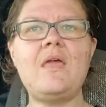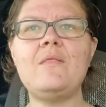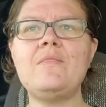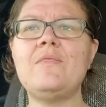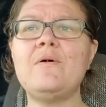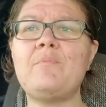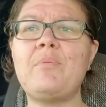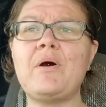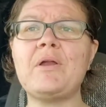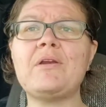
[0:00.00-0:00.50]

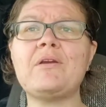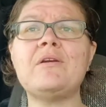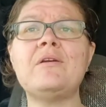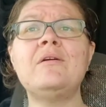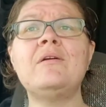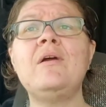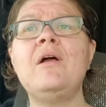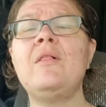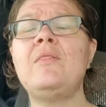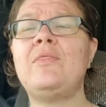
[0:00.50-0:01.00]
The butter,
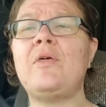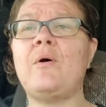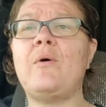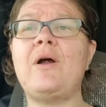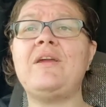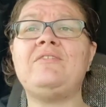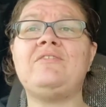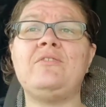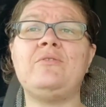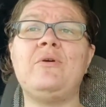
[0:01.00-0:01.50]
though
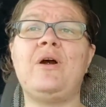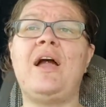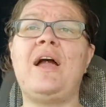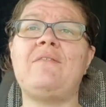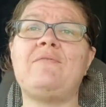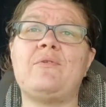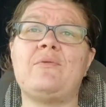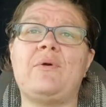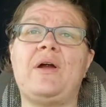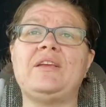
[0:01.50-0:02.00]
I do
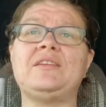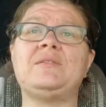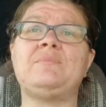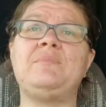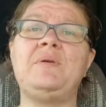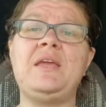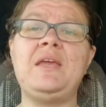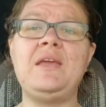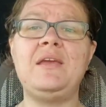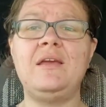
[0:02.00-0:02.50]
have a
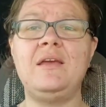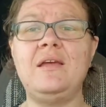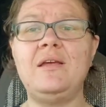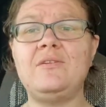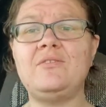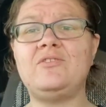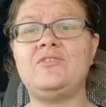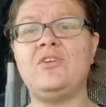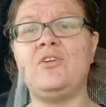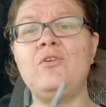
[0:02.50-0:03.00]
recipe
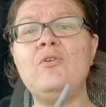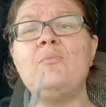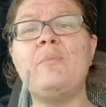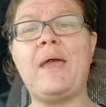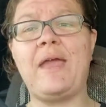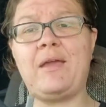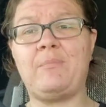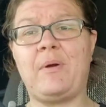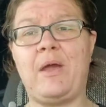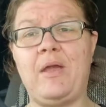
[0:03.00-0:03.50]
to
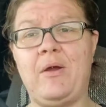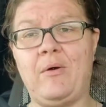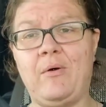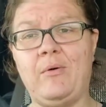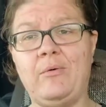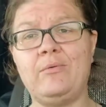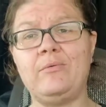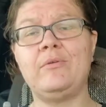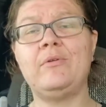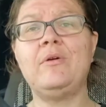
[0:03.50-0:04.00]
make my
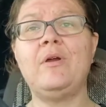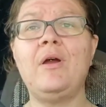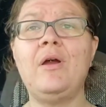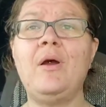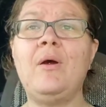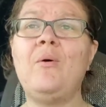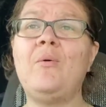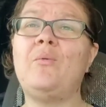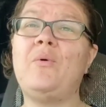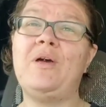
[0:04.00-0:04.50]
own
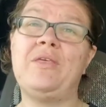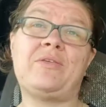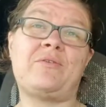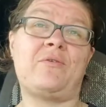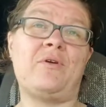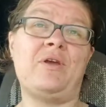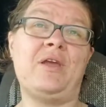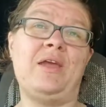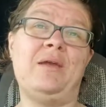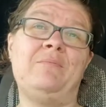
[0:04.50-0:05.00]
with
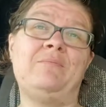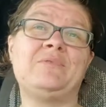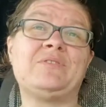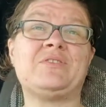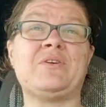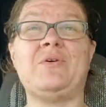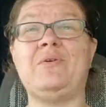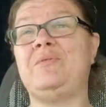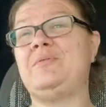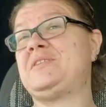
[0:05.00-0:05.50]
cream,
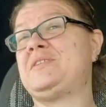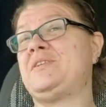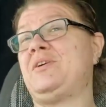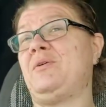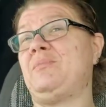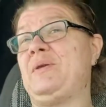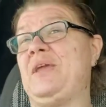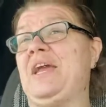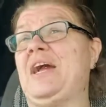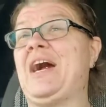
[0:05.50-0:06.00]
so it would
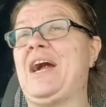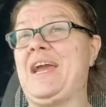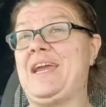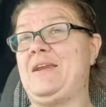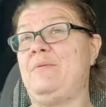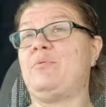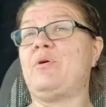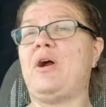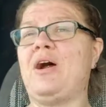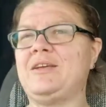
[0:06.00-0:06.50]
still be
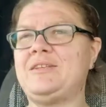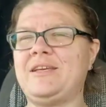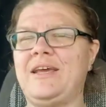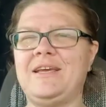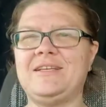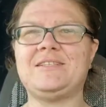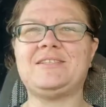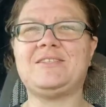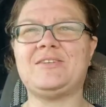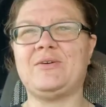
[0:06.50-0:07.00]
kind of
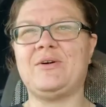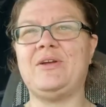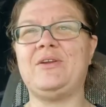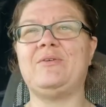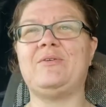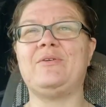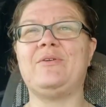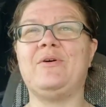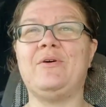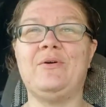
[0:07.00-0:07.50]
processed, so I
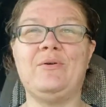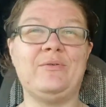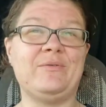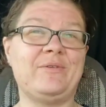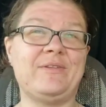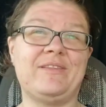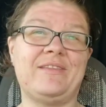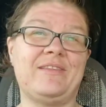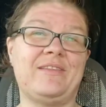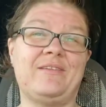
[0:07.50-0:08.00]
don't know,
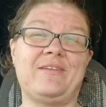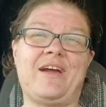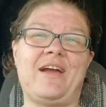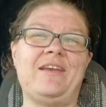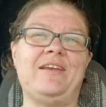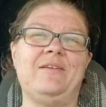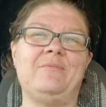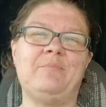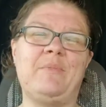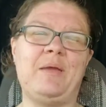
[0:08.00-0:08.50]

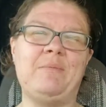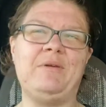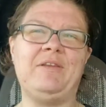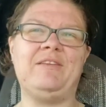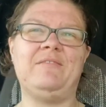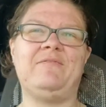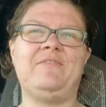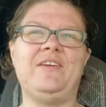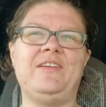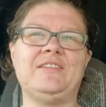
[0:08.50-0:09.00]
kind of maybe
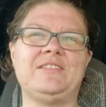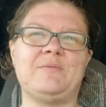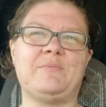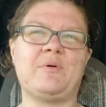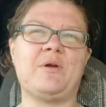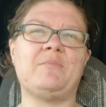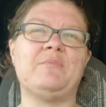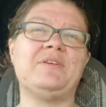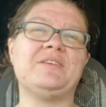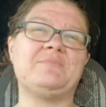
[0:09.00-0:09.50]
defeats the
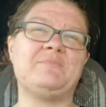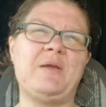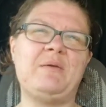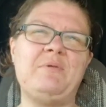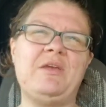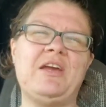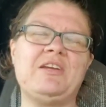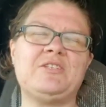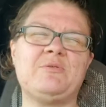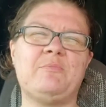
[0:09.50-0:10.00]
purpose.
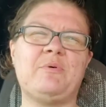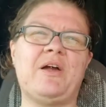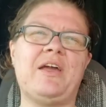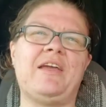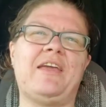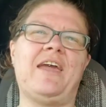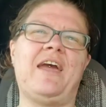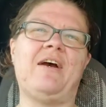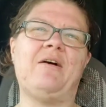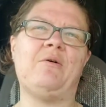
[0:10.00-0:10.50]
Maybe I should buy
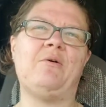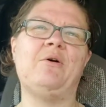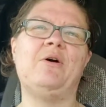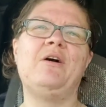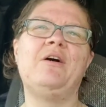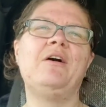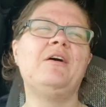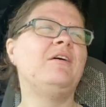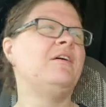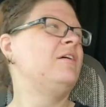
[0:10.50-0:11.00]
a cow.
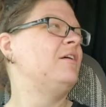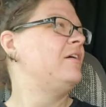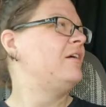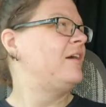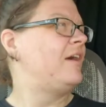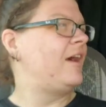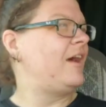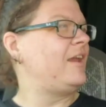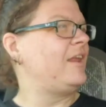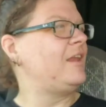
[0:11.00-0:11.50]

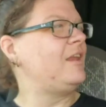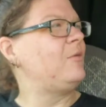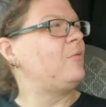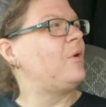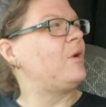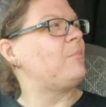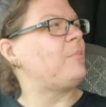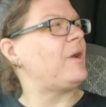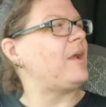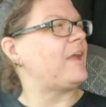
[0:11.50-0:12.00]
Honey, do you
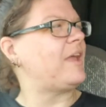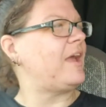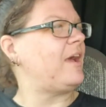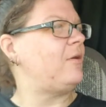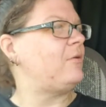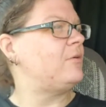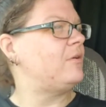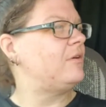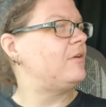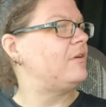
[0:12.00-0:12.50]
want to buy a cow?